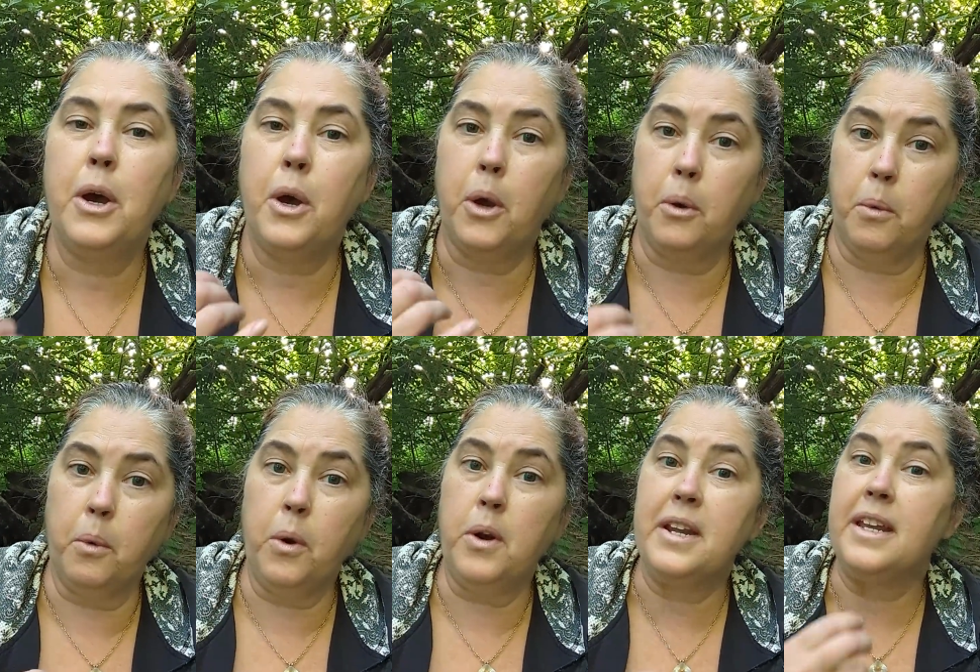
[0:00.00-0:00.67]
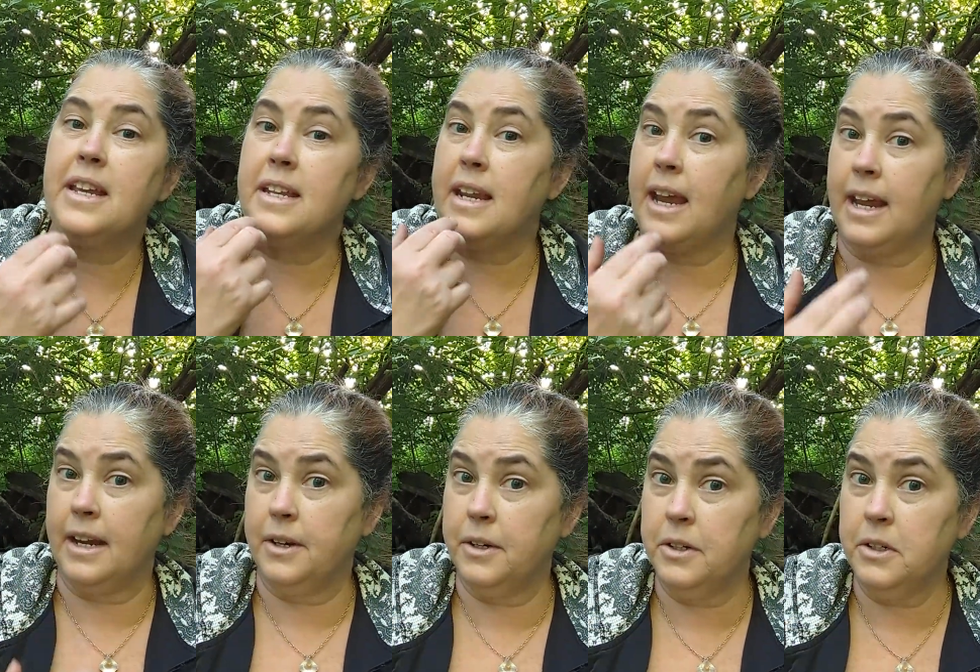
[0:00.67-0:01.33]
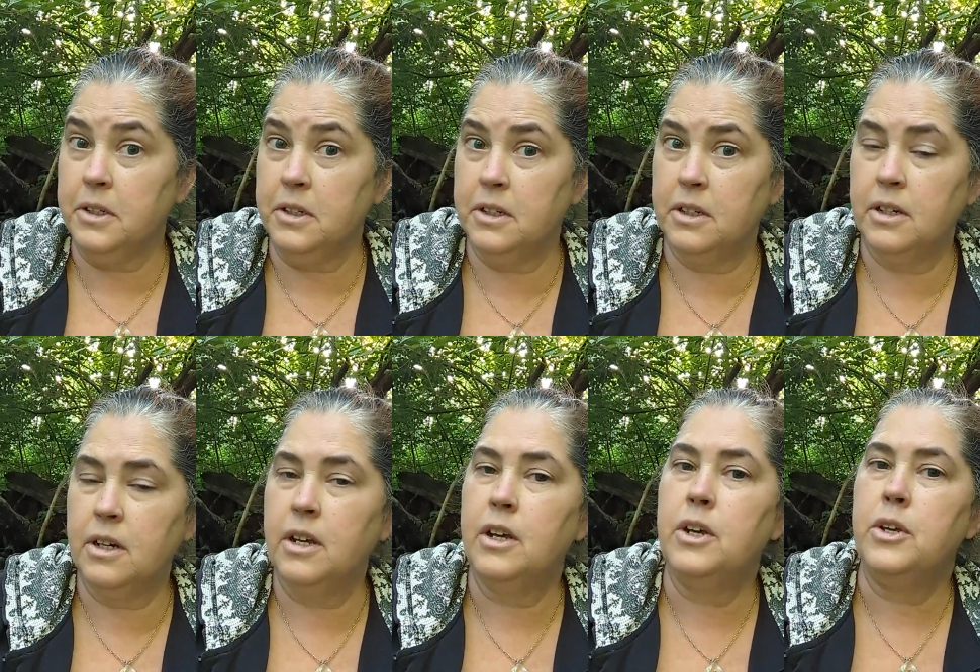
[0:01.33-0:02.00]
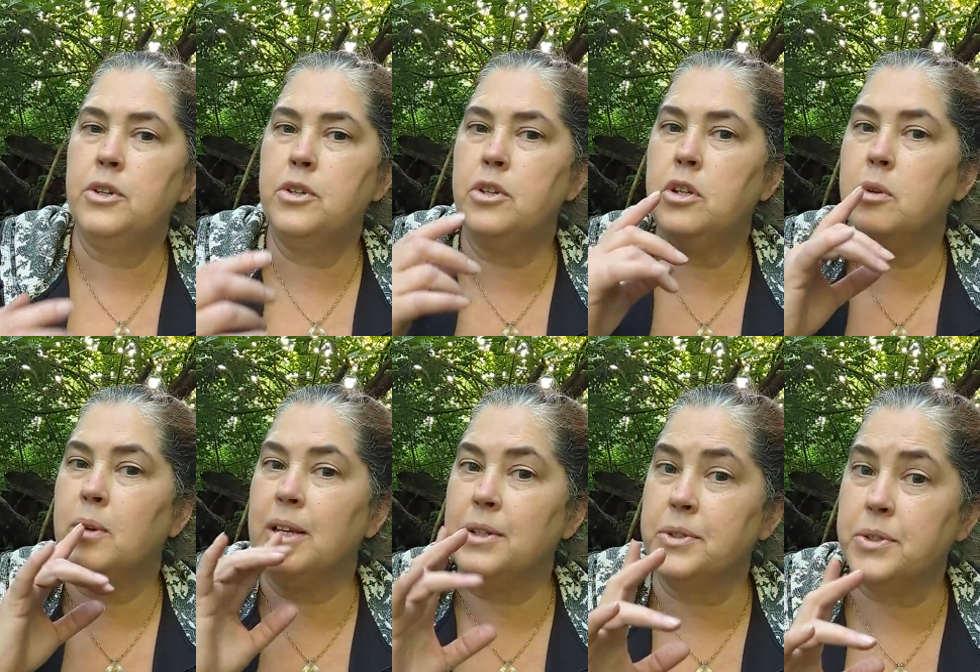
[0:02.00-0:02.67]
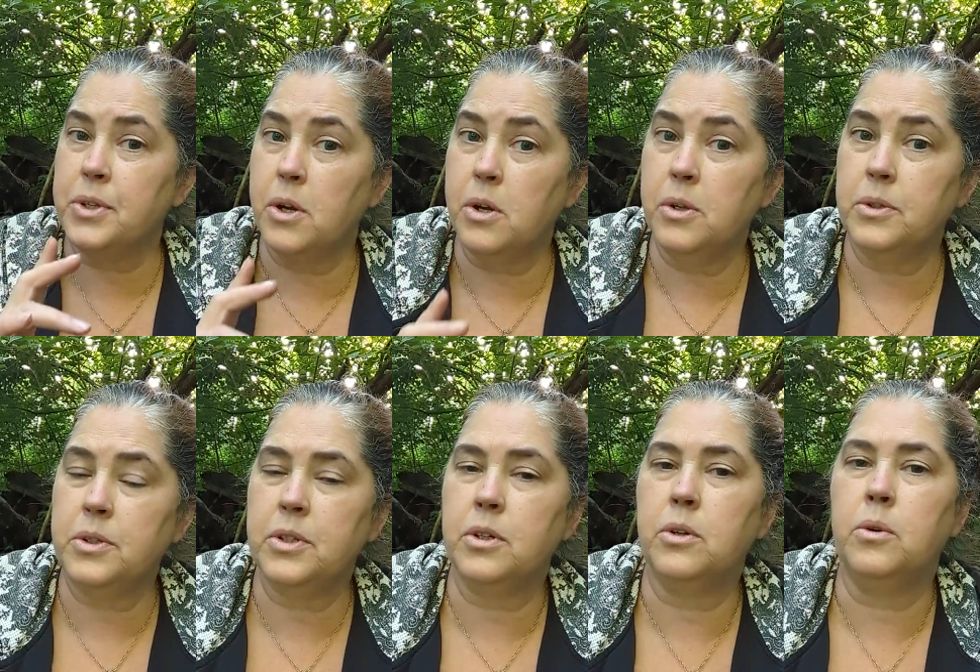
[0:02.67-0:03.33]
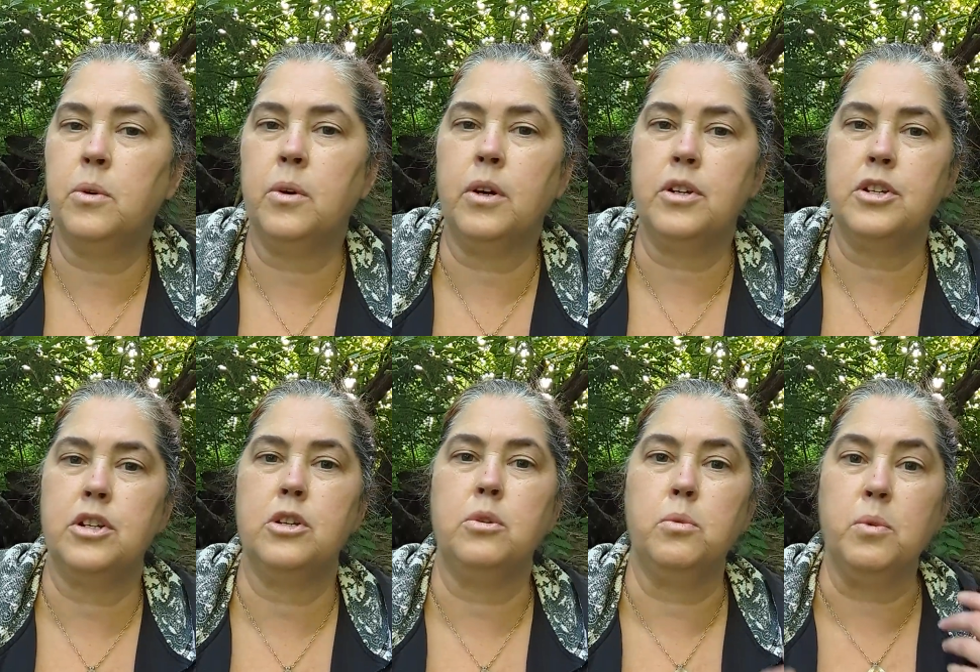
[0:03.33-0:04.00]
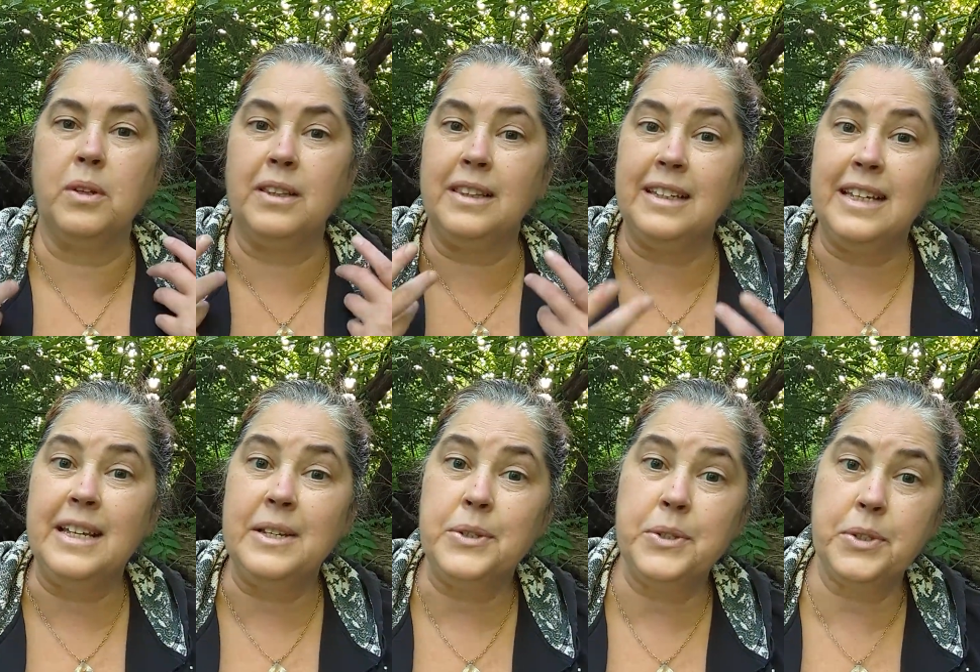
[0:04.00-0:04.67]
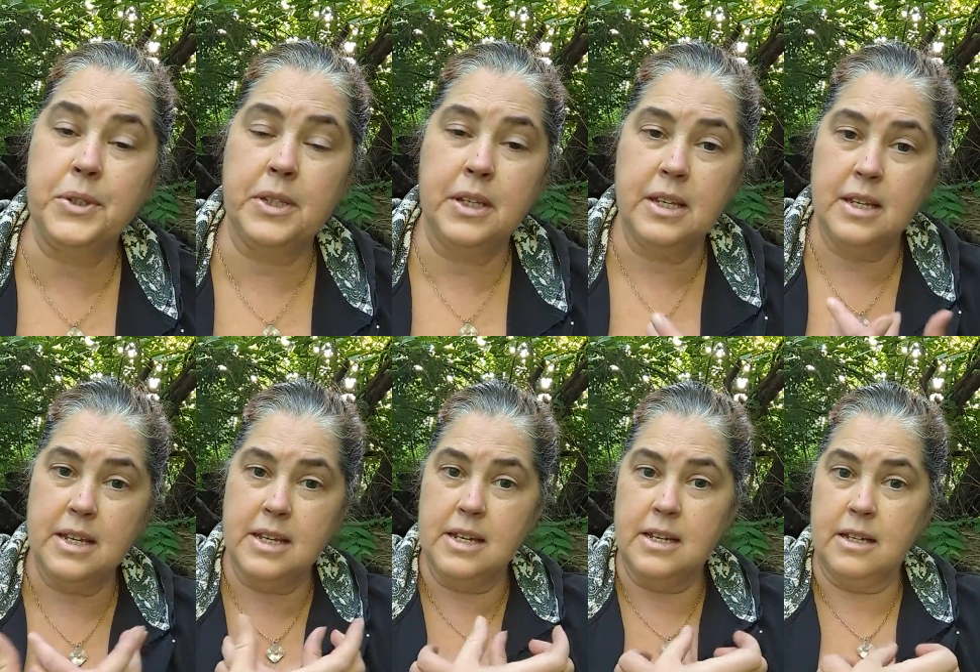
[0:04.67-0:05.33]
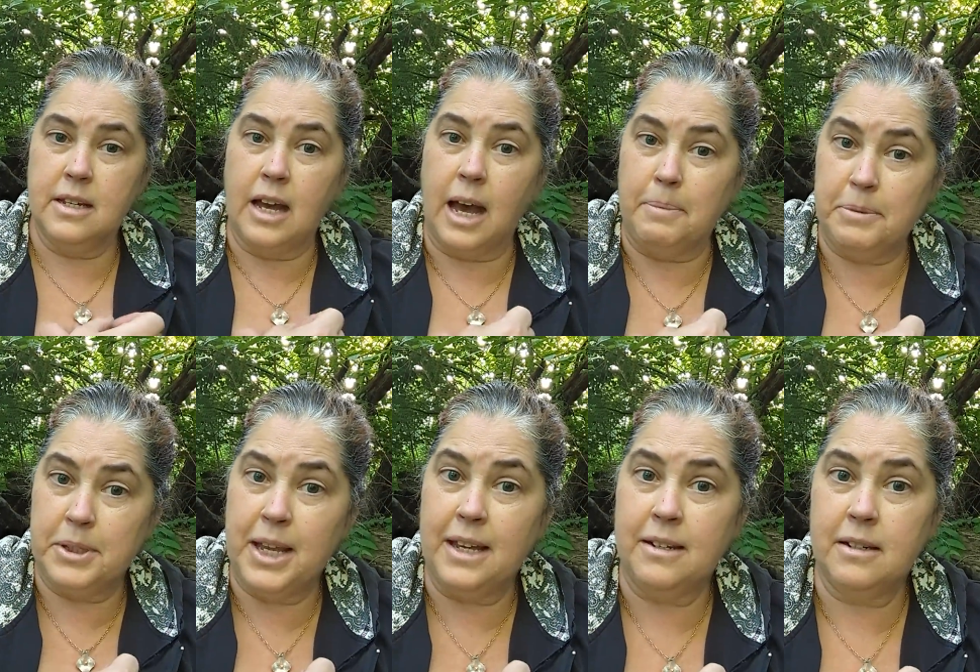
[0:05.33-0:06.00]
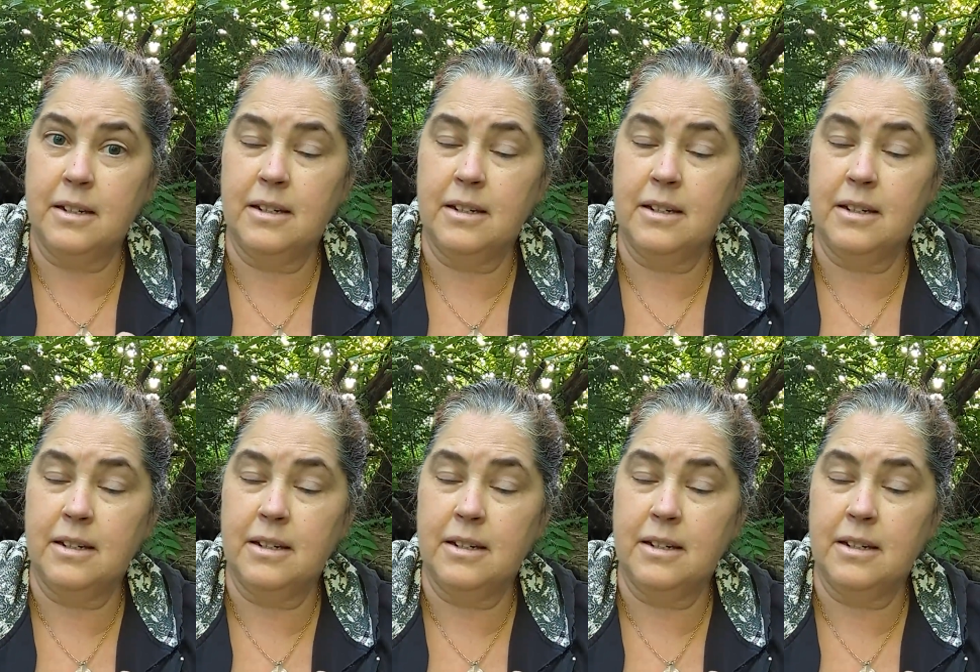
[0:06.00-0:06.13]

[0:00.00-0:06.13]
a word in anger, to insult or to release upset.